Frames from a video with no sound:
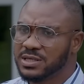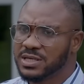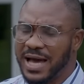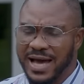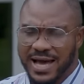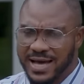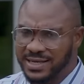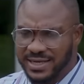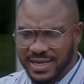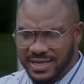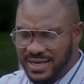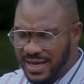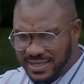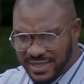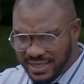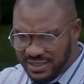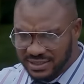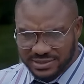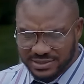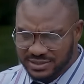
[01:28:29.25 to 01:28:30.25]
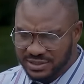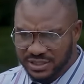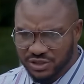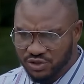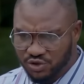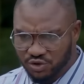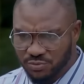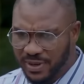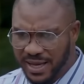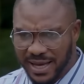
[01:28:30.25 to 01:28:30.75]
I dash
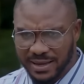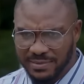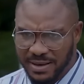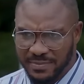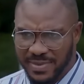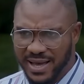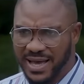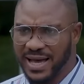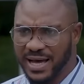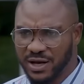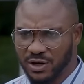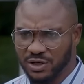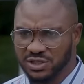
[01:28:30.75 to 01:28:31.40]
this to my... Am I her